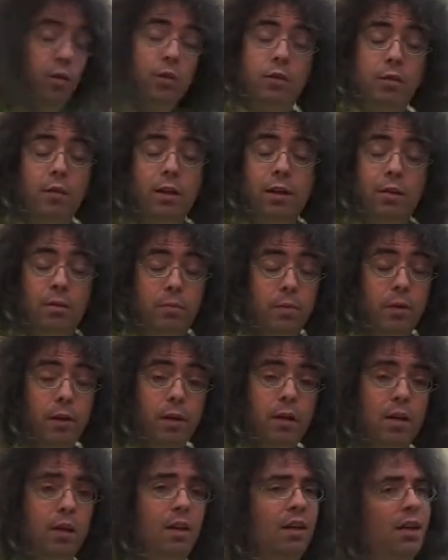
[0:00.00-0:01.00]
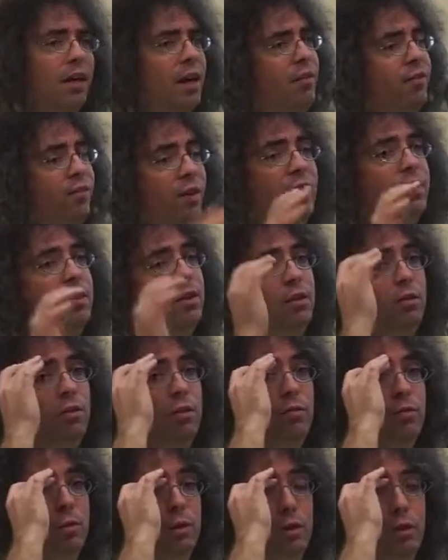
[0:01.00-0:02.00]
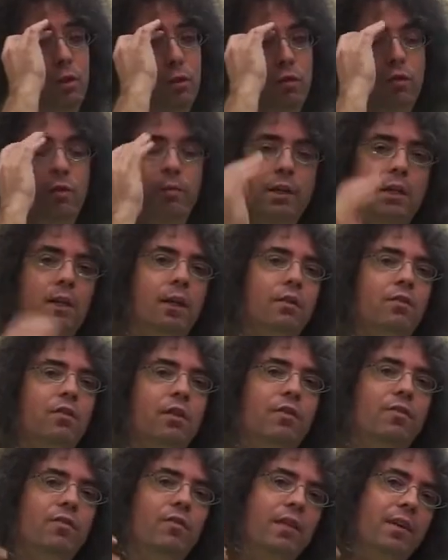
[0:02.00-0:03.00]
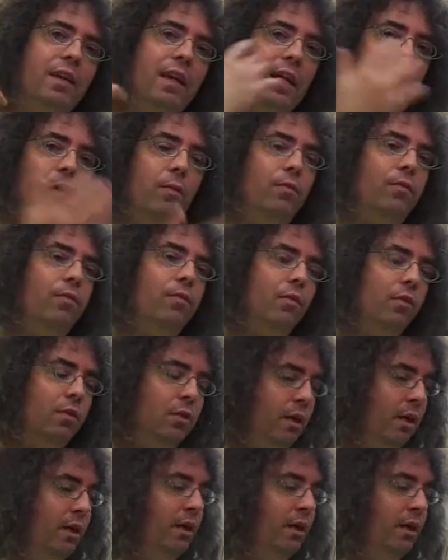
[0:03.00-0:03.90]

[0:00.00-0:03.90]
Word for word: note you're allowed to play. I find that this is really useful because it's very helpful,